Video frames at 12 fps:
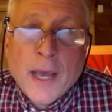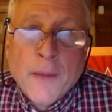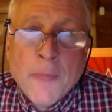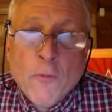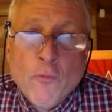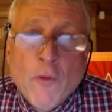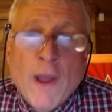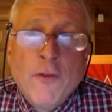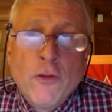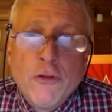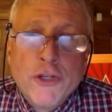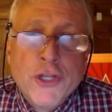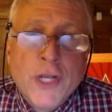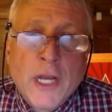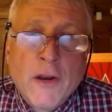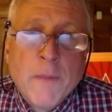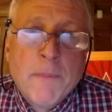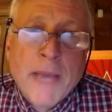
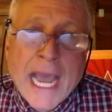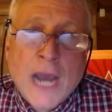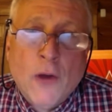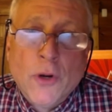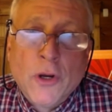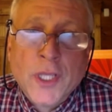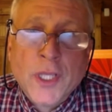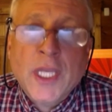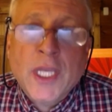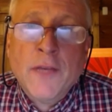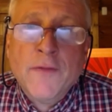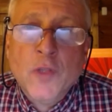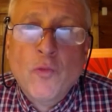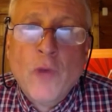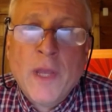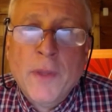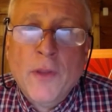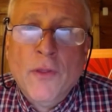revolutionary power gives
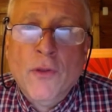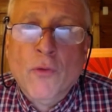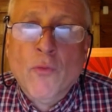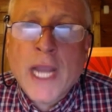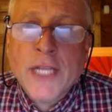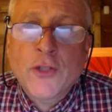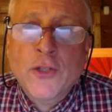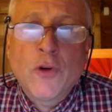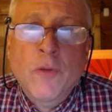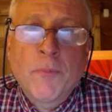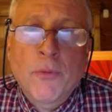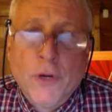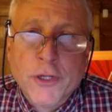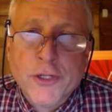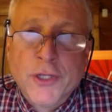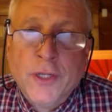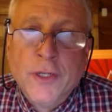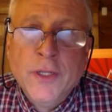women the right to
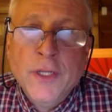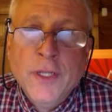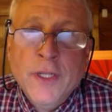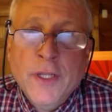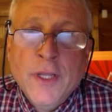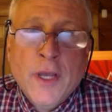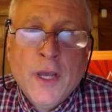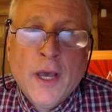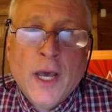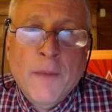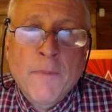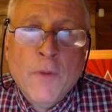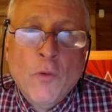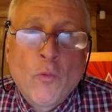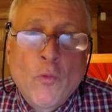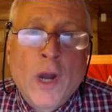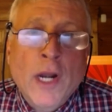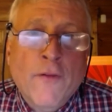abortion.
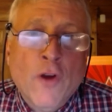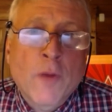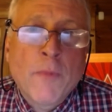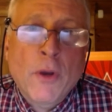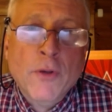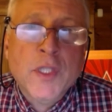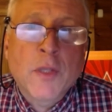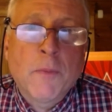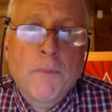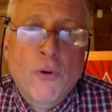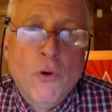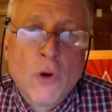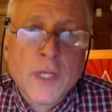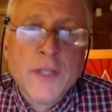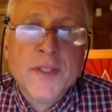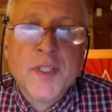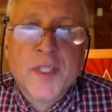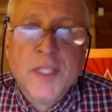One of her most
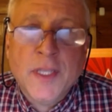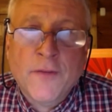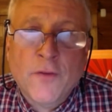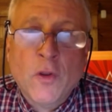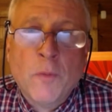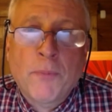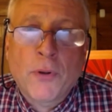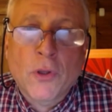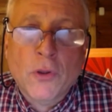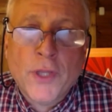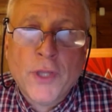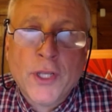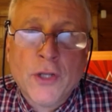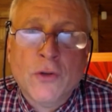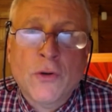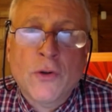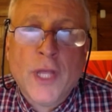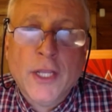important civil,
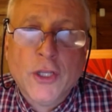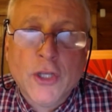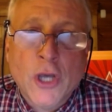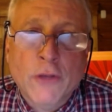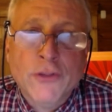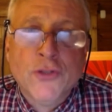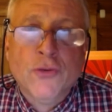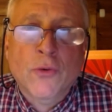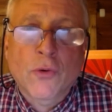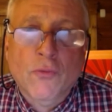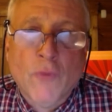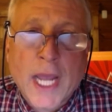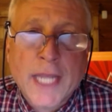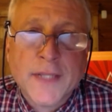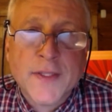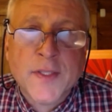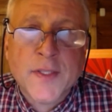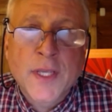political, and cultural
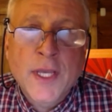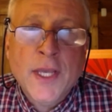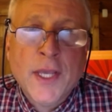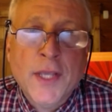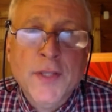rights